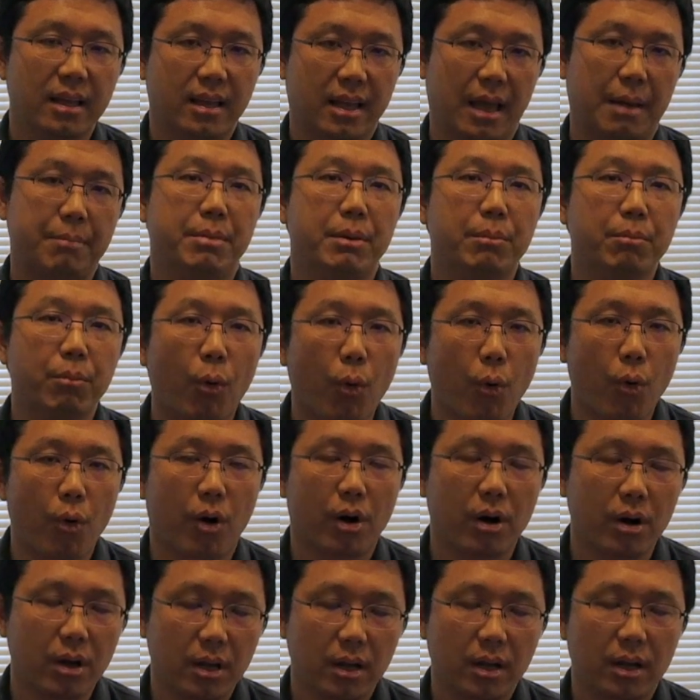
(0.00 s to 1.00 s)
can be
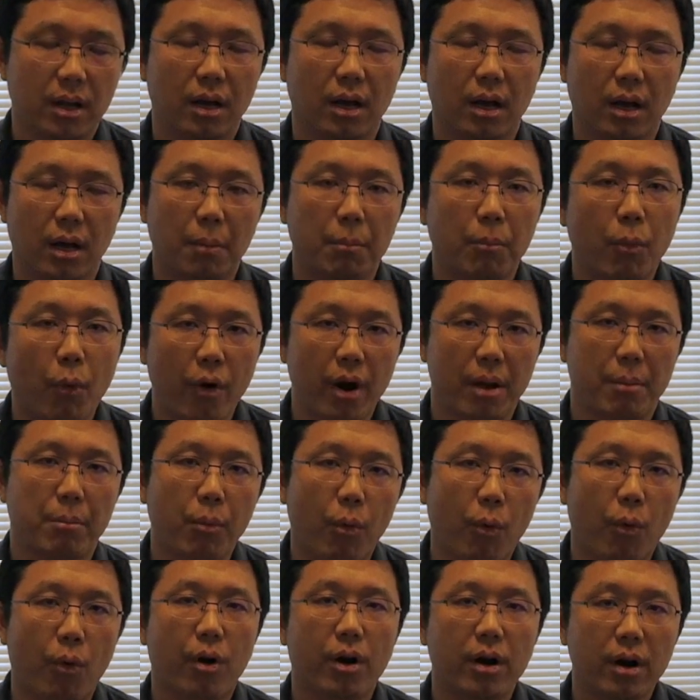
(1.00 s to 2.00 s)
more and
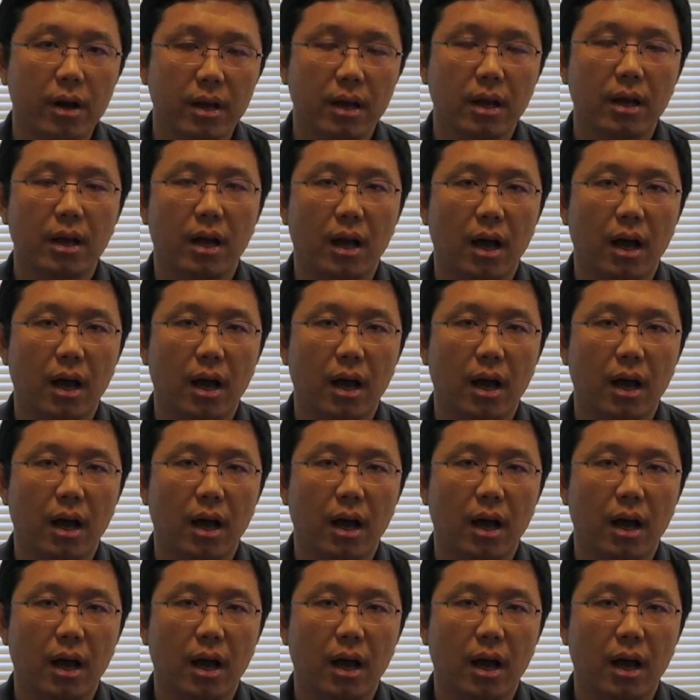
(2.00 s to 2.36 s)
more,